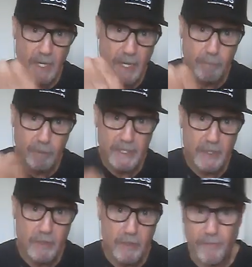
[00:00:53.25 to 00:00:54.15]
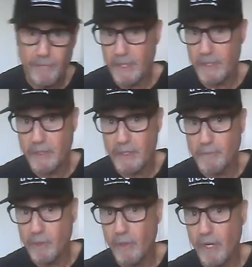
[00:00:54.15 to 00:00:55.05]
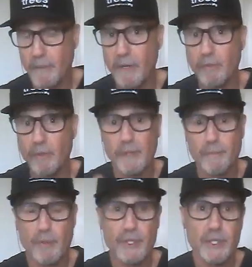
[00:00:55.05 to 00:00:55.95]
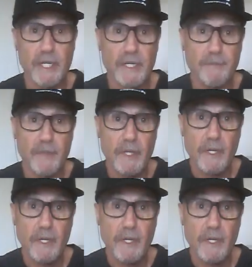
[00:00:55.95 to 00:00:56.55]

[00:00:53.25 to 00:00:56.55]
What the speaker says: And please don't forget to subscribe. I really appreciate it.